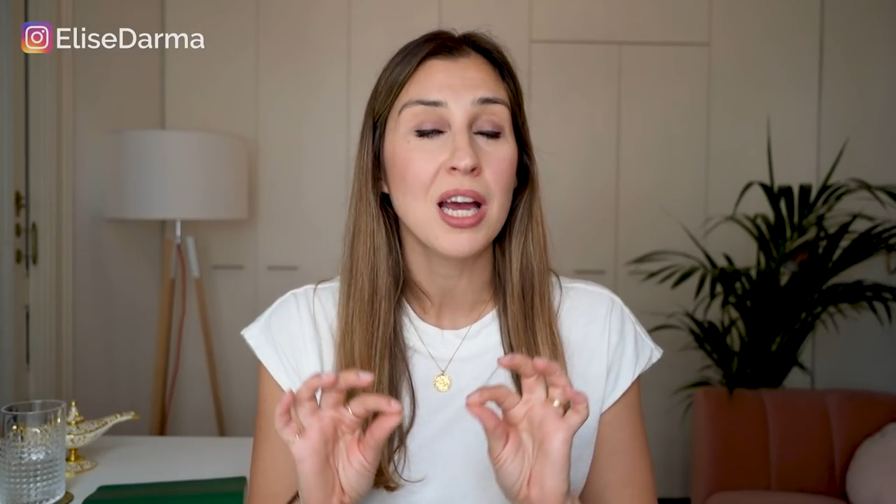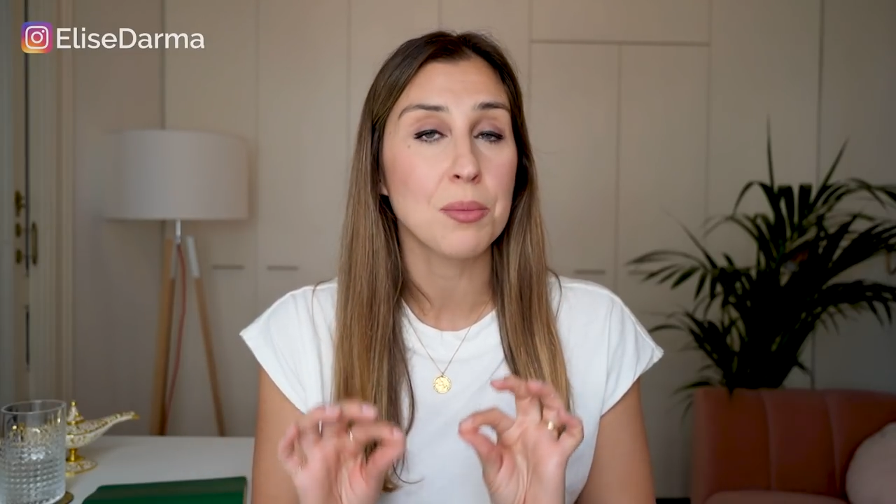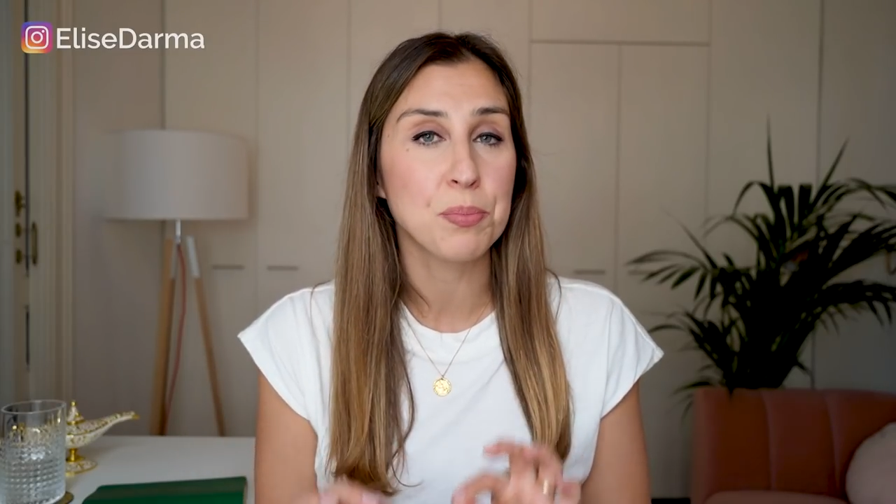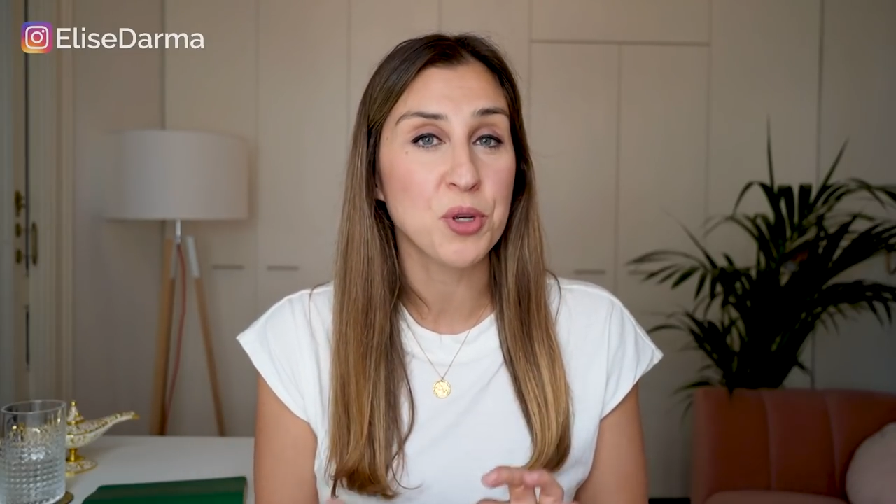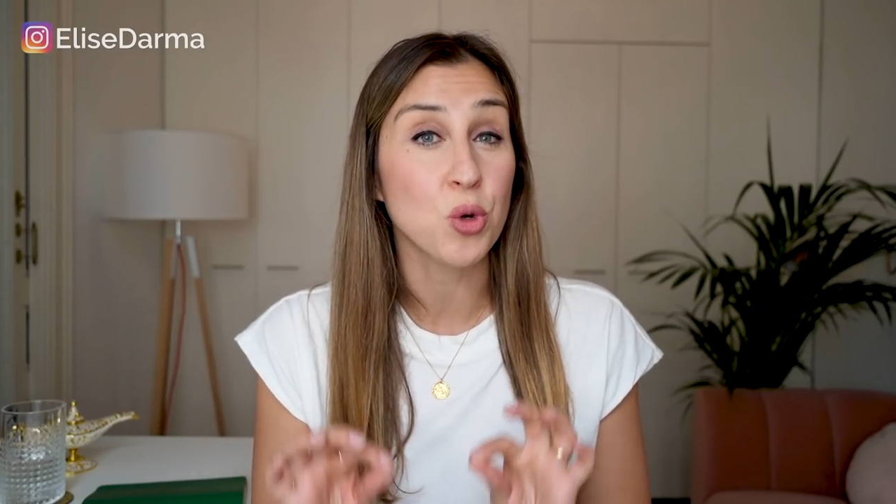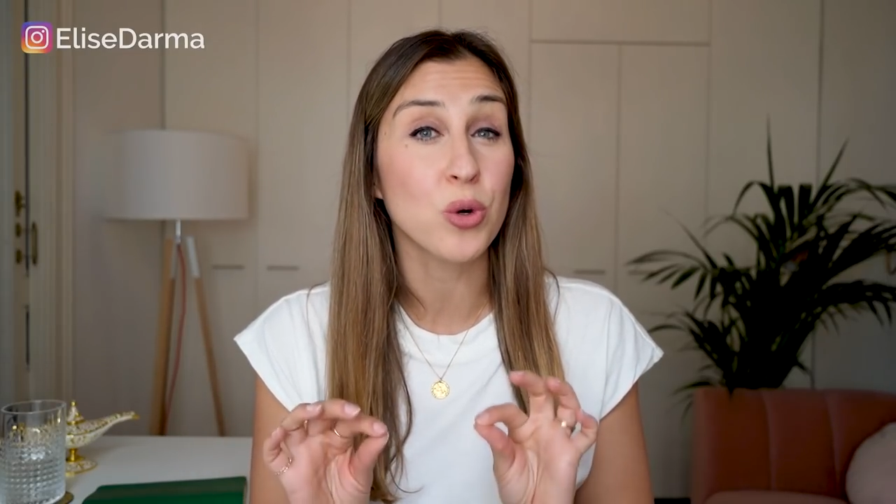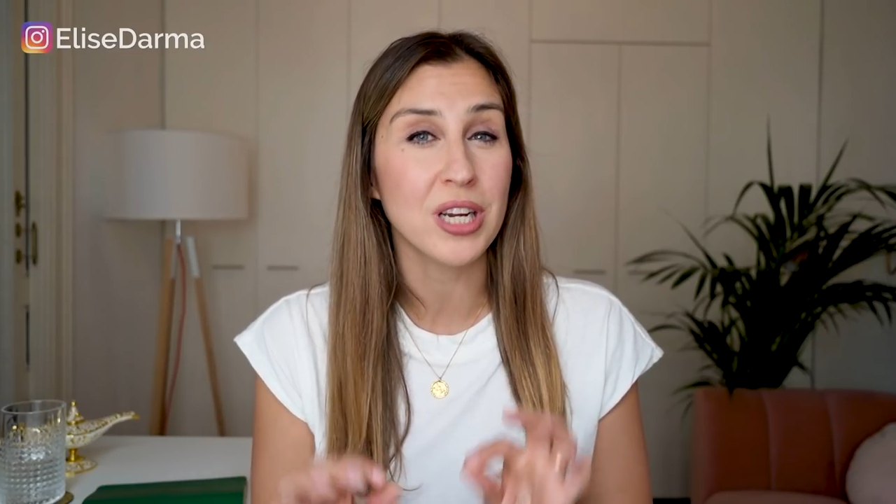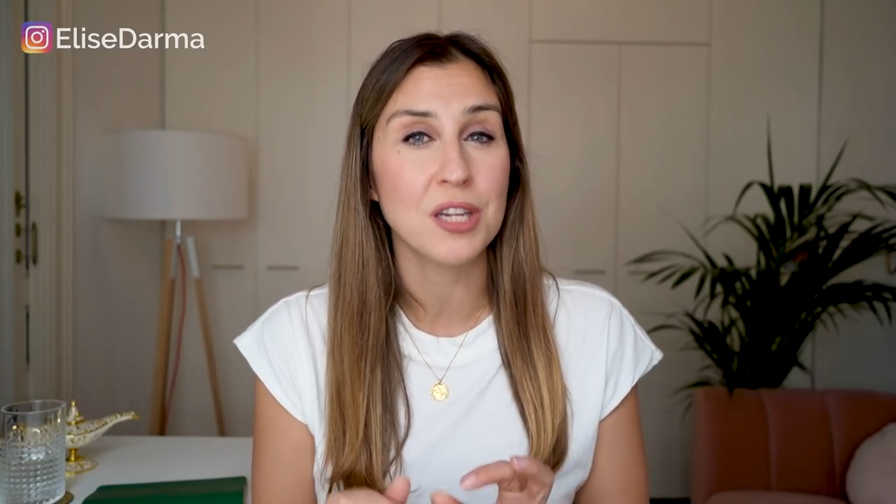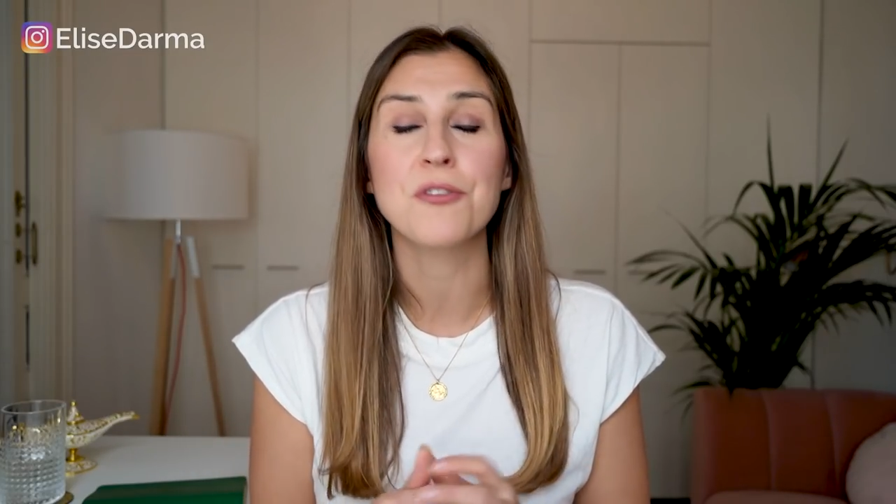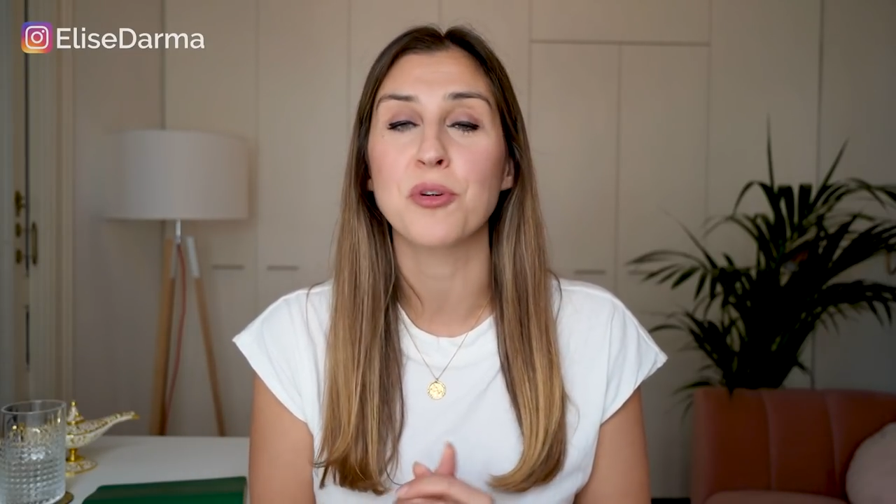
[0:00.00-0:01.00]
and pure
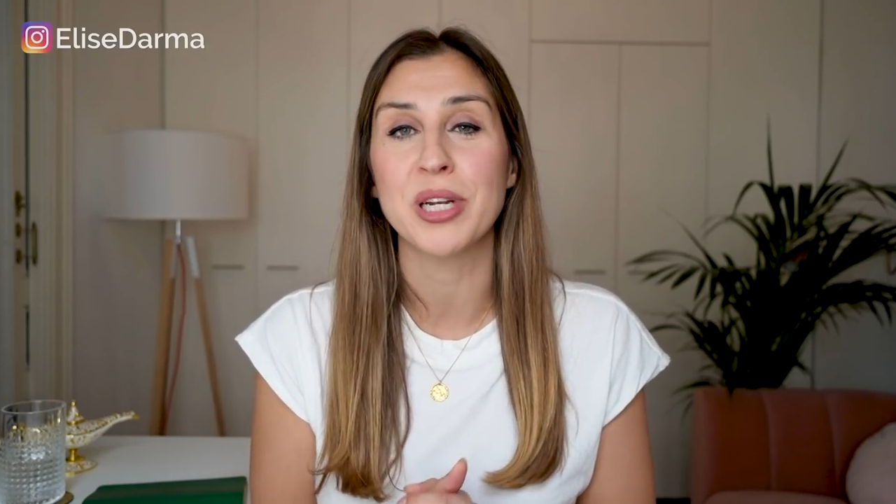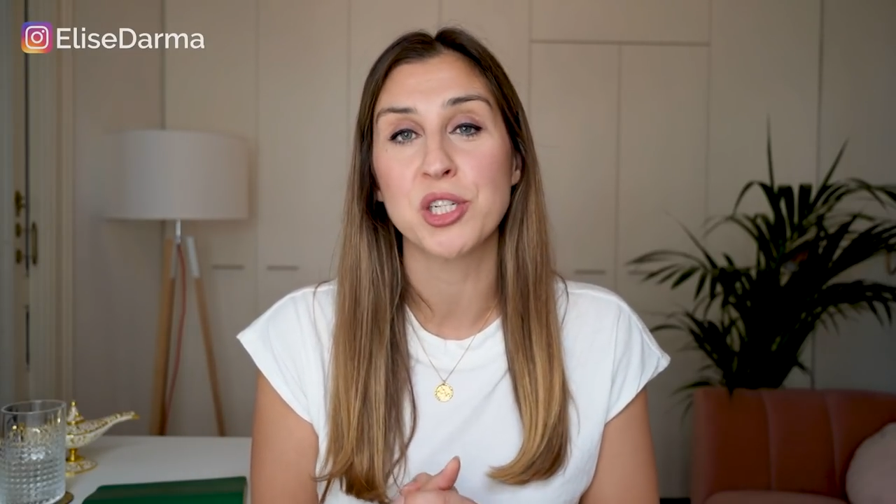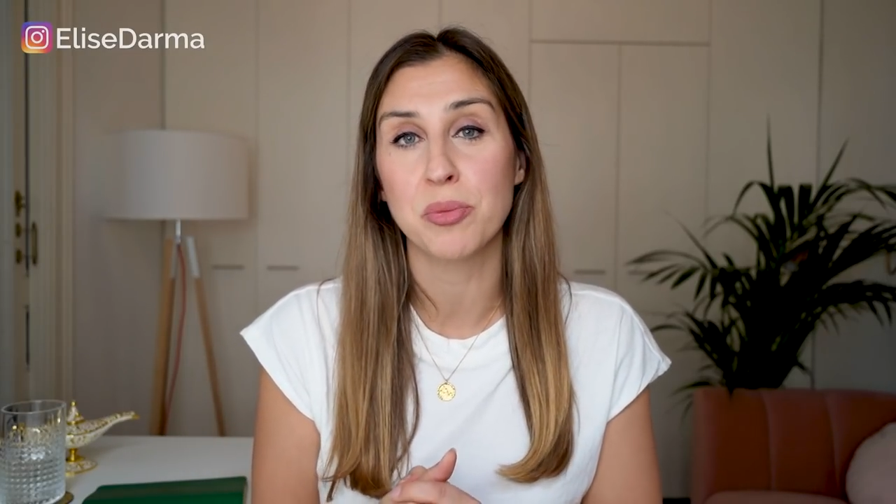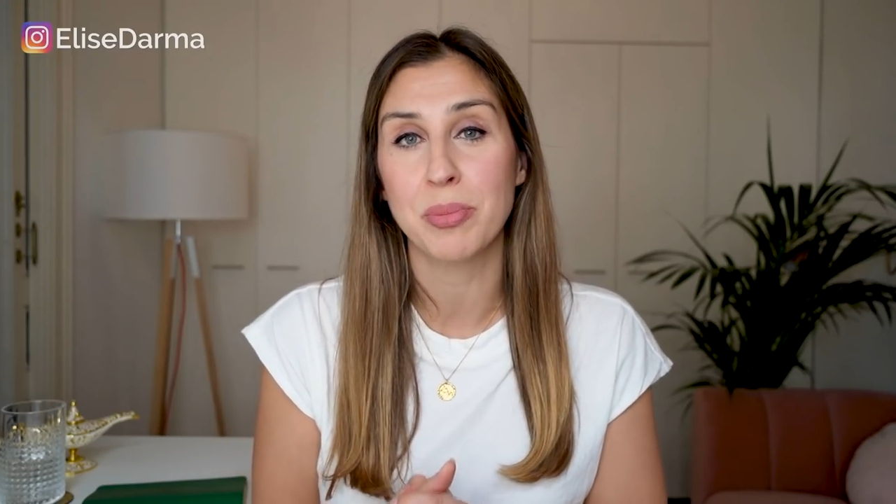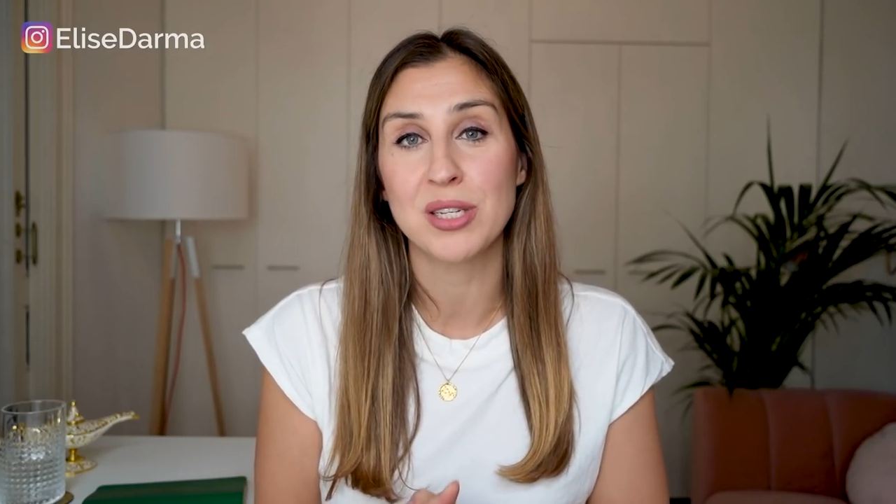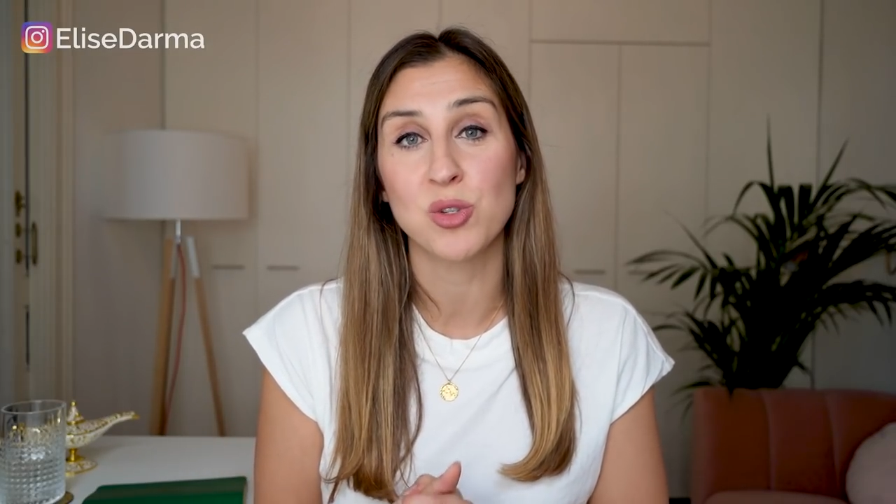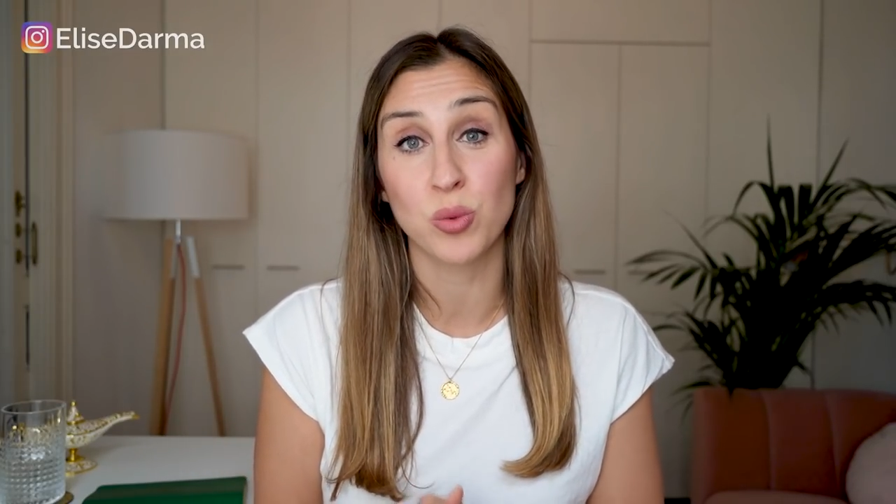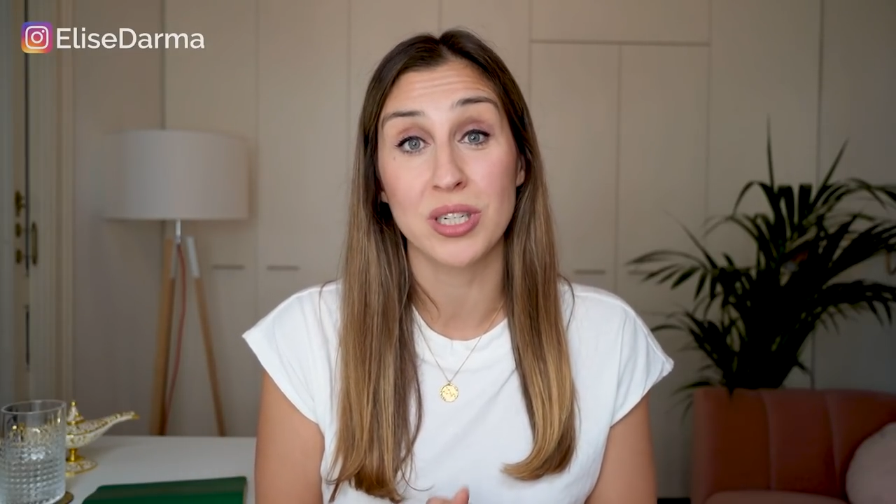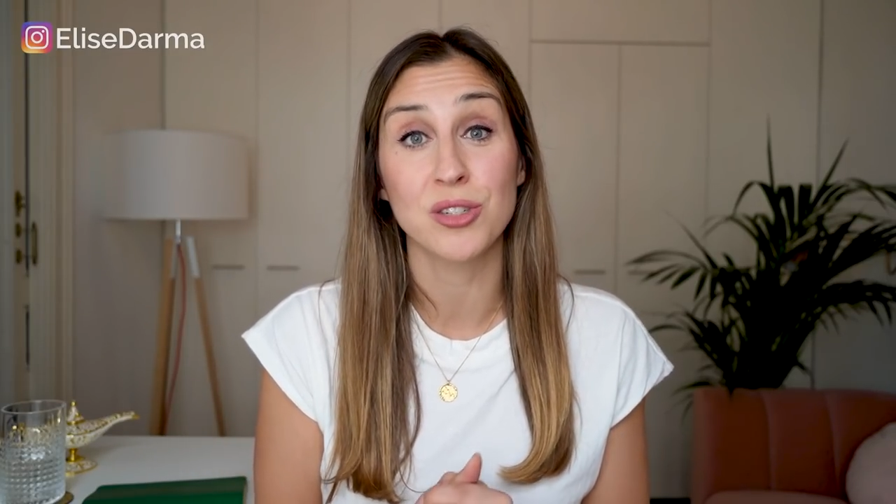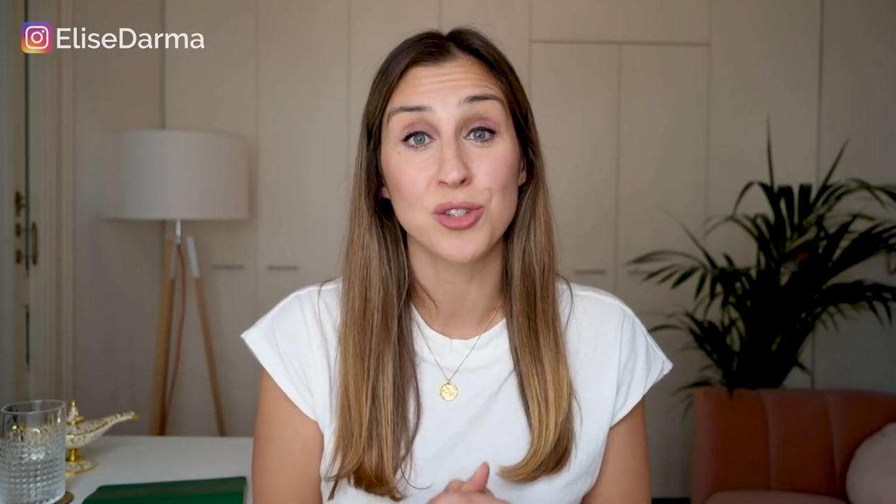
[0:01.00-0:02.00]
information-based
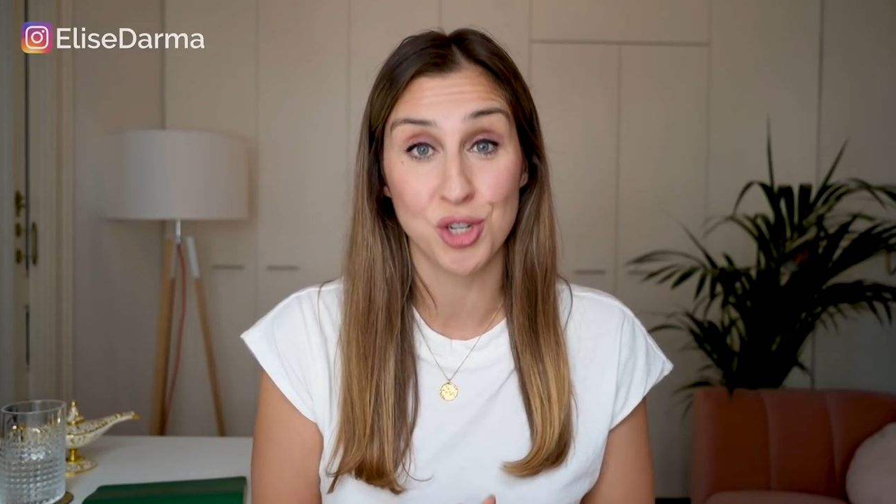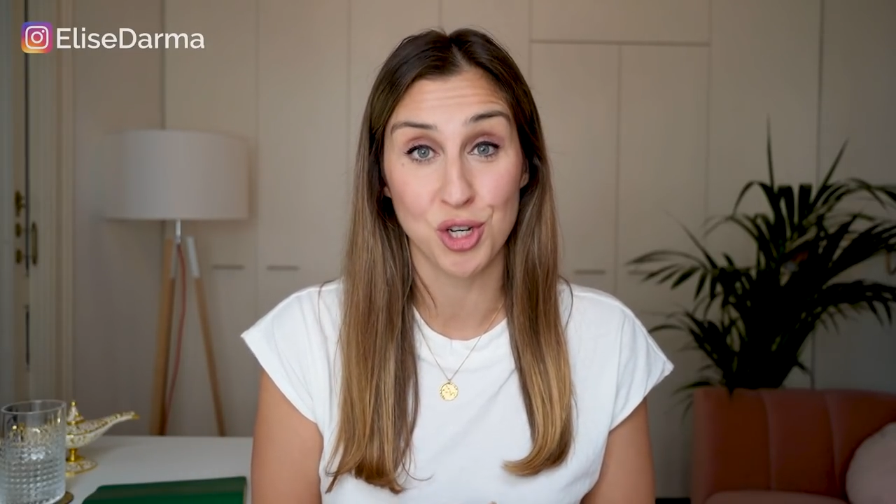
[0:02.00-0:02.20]
reels